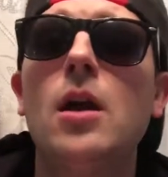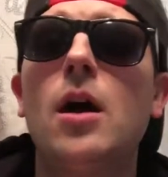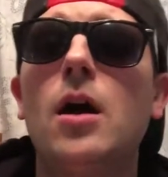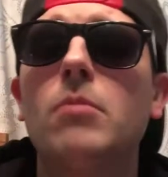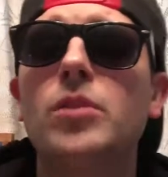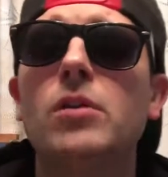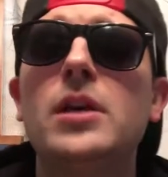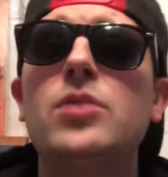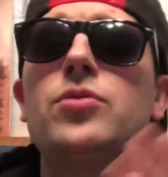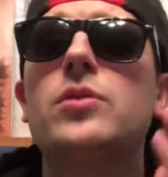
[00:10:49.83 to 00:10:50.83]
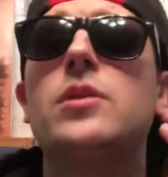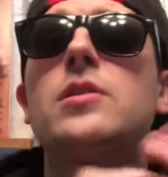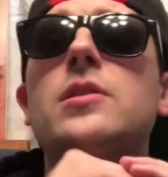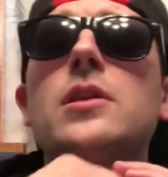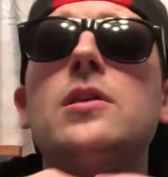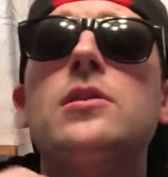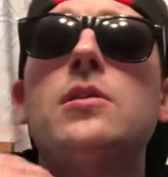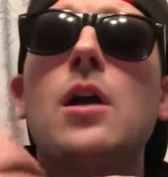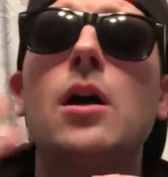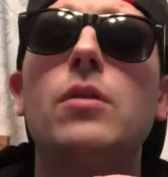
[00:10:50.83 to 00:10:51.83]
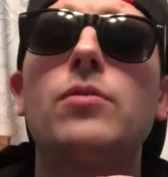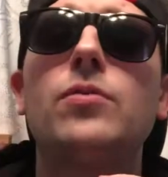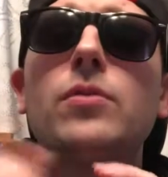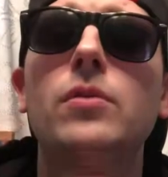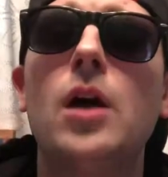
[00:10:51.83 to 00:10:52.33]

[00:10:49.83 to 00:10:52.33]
little intricacies of